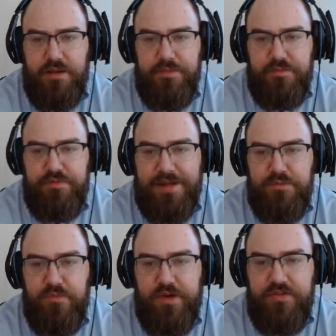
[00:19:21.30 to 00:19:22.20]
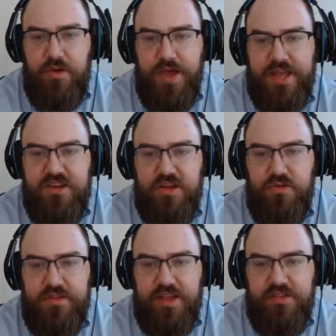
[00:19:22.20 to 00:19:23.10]
The problem was you had two
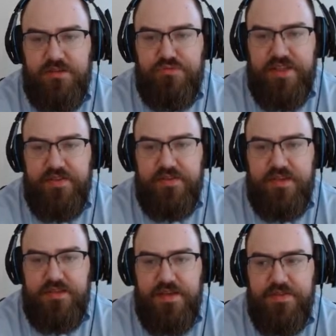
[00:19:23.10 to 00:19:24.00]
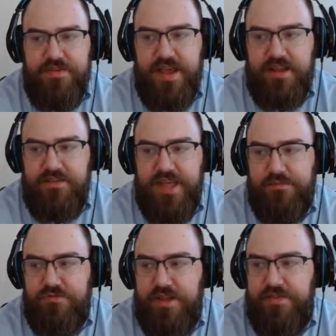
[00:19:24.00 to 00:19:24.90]
sets of parentheses, and the second set
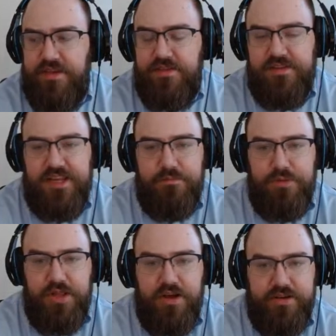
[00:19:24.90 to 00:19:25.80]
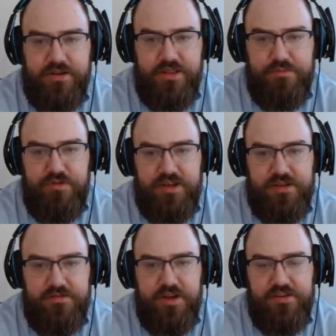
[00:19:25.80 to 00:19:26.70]
of parentheses didn't belong to the print
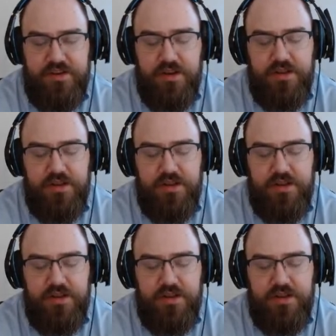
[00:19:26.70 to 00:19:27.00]
function.